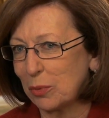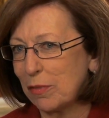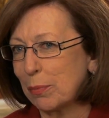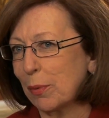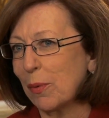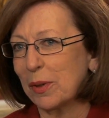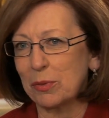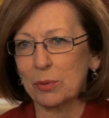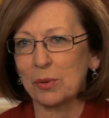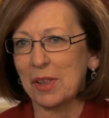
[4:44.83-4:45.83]
We've
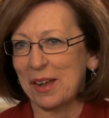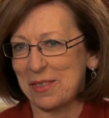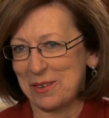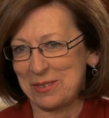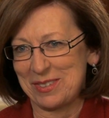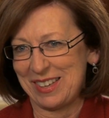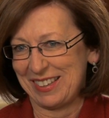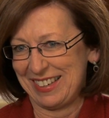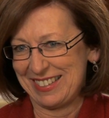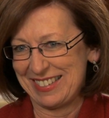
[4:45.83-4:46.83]
broken through a lot of those
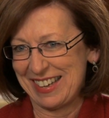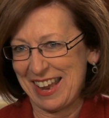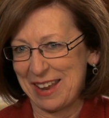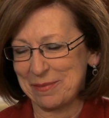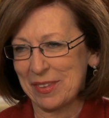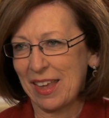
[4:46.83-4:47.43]
ceilings today.